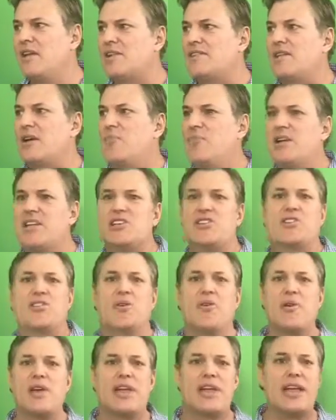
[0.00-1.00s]
somebody's
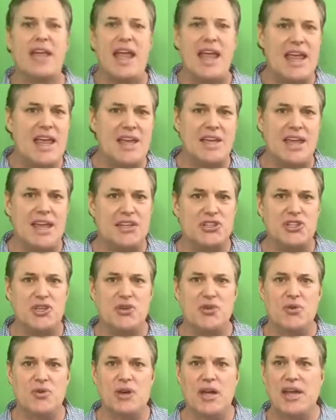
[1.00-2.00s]
throwing an egg at
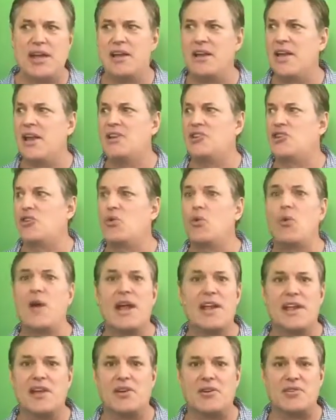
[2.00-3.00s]
you at your
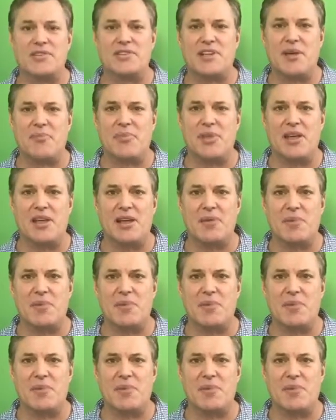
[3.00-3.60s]
wedding or something,